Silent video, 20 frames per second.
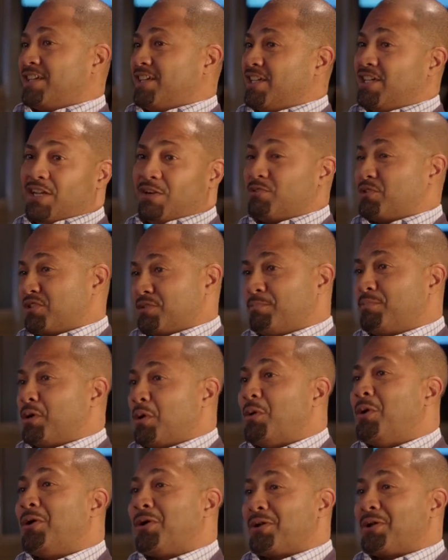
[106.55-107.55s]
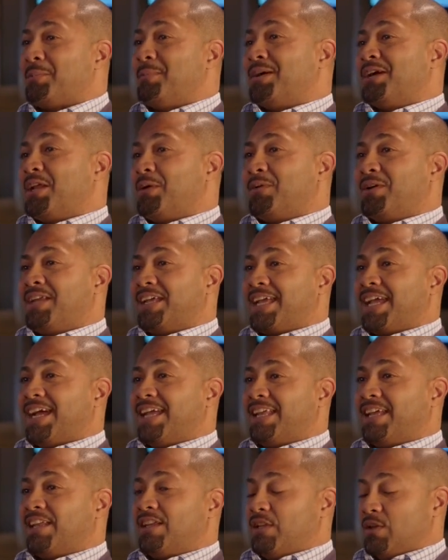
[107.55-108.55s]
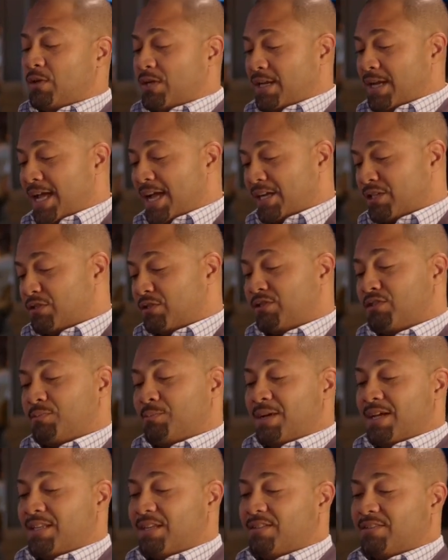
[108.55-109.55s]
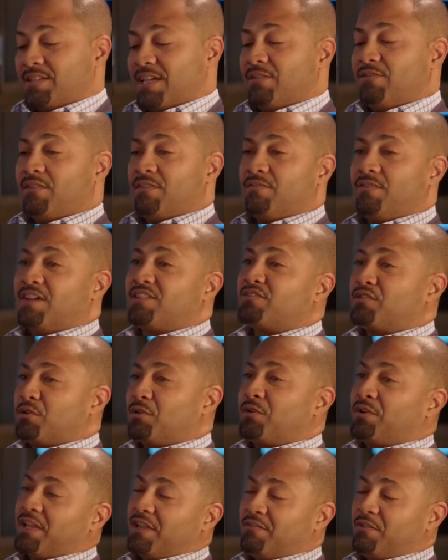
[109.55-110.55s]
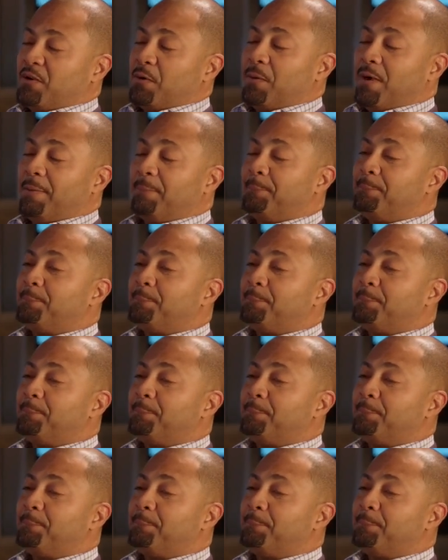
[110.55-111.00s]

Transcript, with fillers: You don't just blow all your money when you get it. You can actually spend it, save it, invest it, or give it away.